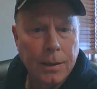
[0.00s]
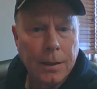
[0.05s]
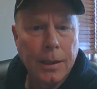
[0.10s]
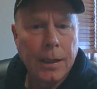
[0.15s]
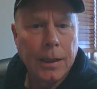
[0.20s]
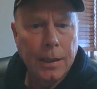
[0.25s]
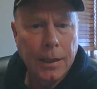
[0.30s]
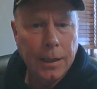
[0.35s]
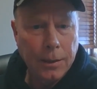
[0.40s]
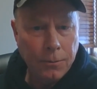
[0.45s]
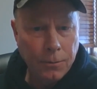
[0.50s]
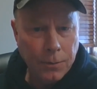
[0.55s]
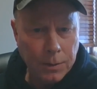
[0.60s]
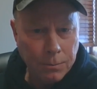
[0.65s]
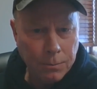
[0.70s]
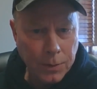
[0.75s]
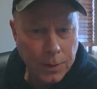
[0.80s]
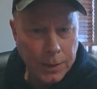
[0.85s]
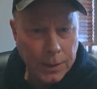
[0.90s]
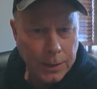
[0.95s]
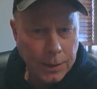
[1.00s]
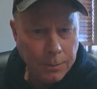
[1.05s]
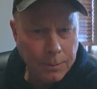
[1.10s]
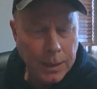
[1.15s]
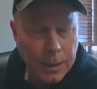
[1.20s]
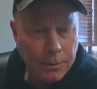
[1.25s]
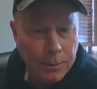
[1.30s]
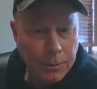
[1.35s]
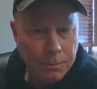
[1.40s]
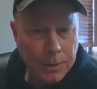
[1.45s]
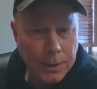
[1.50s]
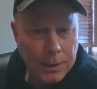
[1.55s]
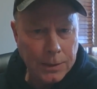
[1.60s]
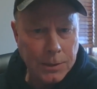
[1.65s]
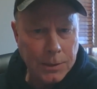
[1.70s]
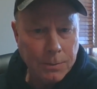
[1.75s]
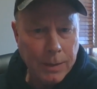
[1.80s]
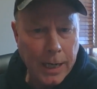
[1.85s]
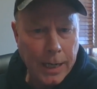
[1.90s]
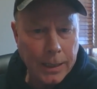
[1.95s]
And then we bring the baby
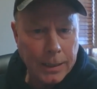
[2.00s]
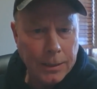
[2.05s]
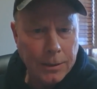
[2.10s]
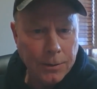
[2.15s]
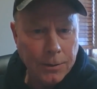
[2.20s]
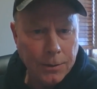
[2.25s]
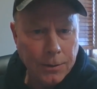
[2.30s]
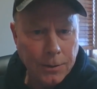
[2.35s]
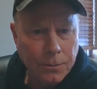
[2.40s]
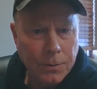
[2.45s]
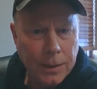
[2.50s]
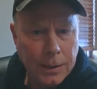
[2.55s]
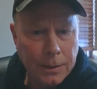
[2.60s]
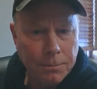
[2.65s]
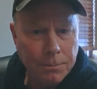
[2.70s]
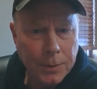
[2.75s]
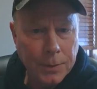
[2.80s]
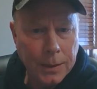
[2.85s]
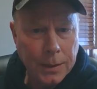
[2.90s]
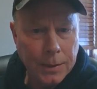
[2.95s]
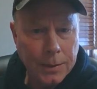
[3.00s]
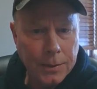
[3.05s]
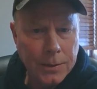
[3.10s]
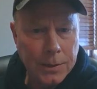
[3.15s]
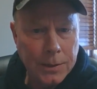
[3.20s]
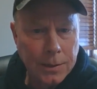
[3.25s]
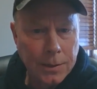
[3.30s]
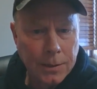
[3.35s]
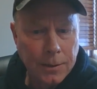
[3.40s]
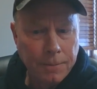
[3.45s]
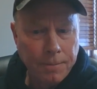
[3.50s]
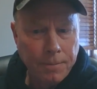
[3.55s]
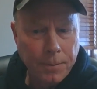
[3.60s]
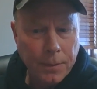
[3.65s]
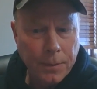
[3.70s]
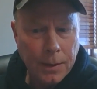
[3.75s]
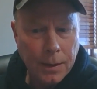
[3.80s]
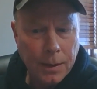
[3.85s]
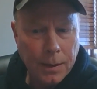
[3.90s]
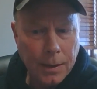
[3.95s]
pigs back here, the wean pigs,
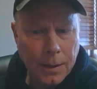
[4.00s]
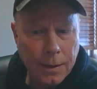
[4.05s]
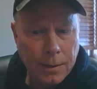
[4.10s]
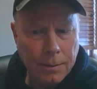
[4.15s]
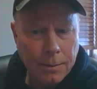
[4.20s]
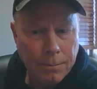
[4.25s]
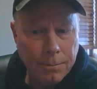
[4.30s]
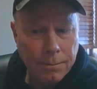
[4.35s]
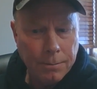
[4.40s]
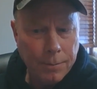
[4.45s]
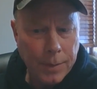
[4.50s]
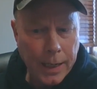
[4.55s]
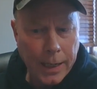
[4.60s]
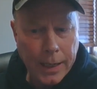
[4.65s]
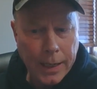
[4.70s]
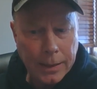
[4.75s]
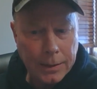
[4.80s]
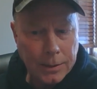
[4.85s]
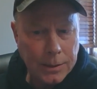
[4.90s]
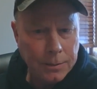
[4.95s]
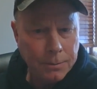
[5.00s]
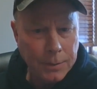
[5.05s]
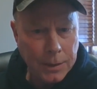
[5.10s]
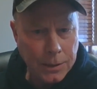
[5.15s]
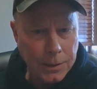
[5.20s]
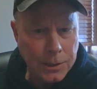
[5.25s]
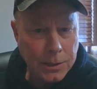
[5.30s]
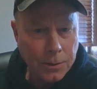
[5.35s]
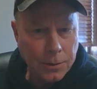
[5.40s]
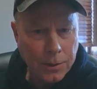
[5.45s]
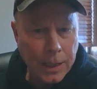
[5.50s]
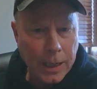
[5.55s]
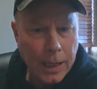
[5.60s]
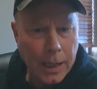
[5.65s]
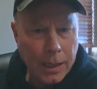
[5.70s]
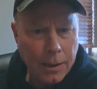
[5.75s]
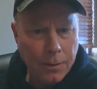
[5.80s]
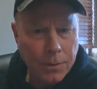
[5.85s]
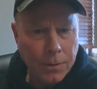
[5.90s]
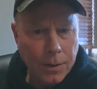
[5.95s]
back to Minnesota,
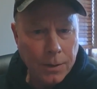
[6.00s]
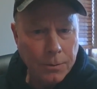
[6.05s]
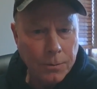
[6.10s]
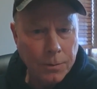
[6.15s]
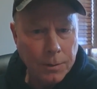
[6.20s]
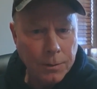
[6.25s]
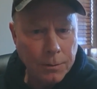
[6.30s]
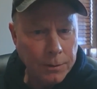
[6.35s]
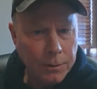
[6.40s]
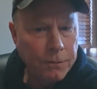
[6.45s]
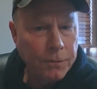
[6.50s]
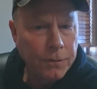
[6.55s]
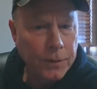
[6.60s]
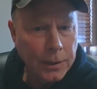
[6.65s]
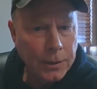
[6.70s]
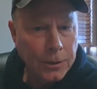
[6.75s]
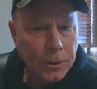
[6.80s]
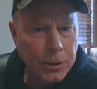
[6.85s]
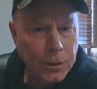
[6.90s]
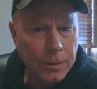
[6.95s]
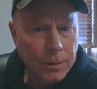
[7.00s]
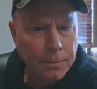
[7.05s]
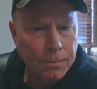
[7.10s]
Iowa, where we finish them.